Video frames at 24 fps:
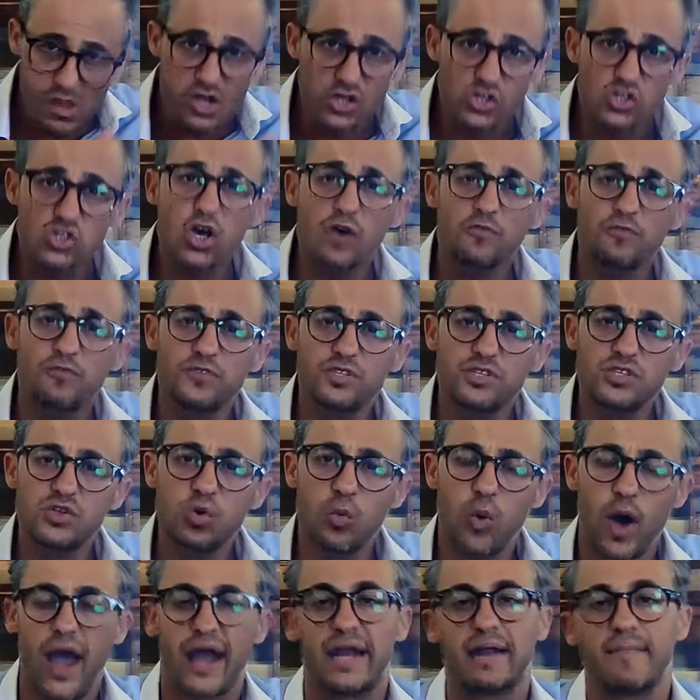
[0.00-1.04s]
softens the
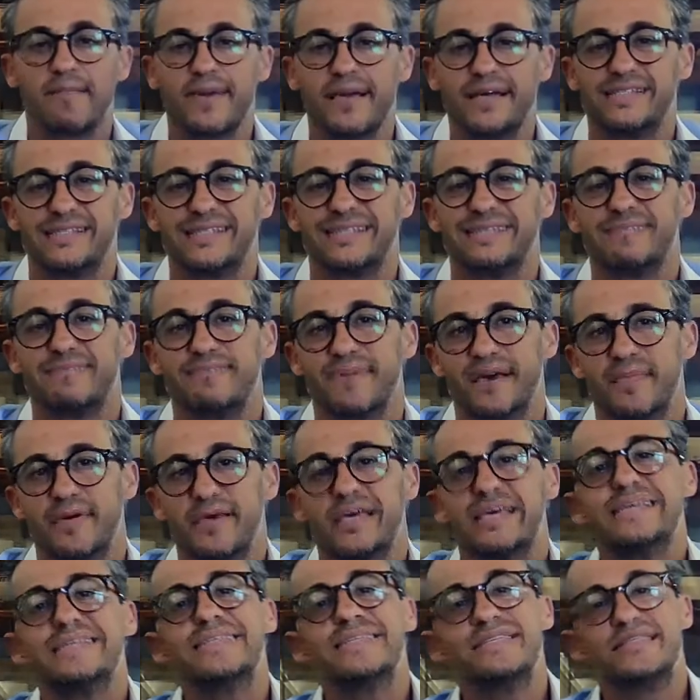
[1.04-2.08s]
wine and makes it
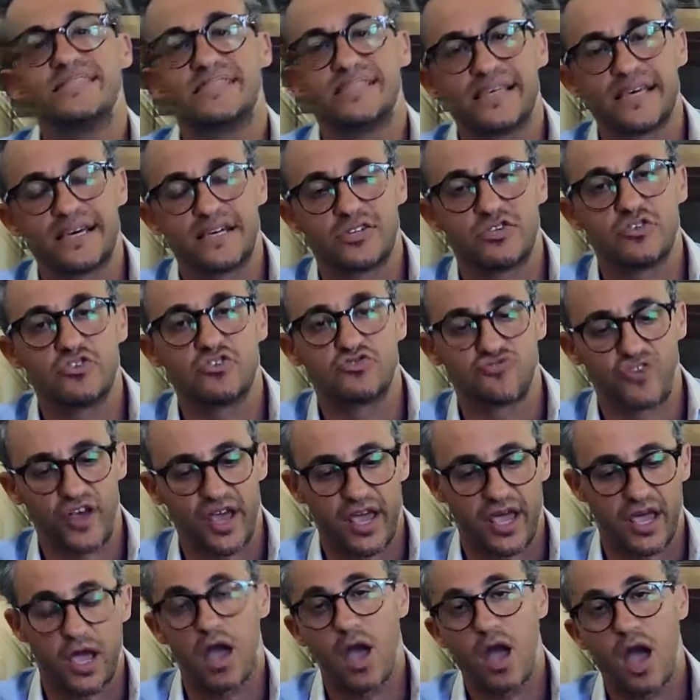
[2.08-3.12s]
maybe easier to
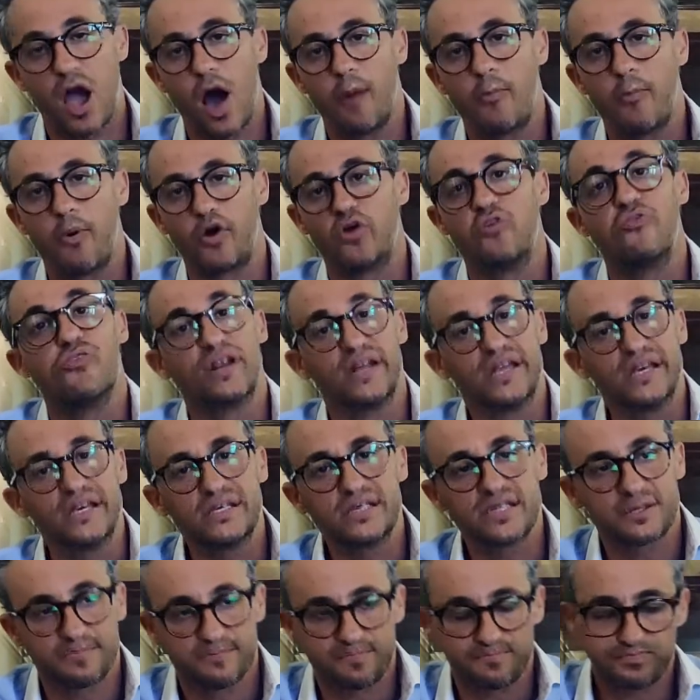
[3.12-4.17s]
drink upon
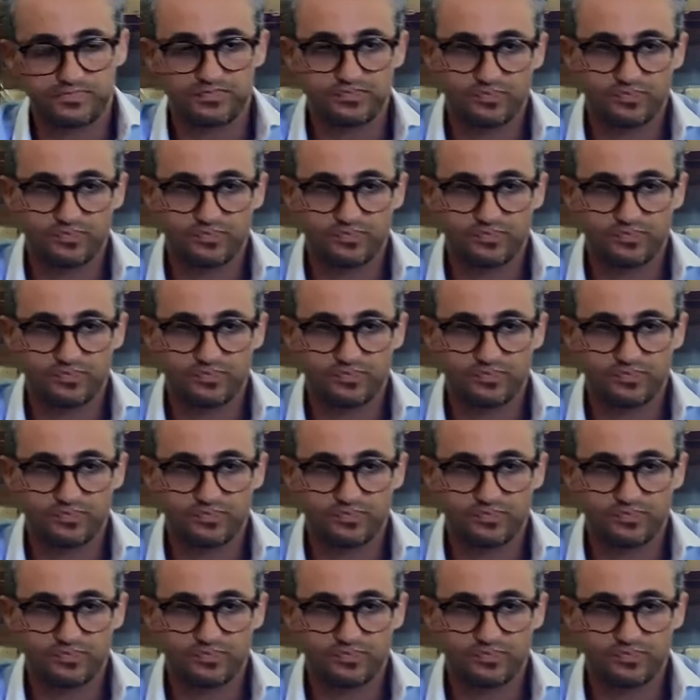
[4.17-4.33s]
release.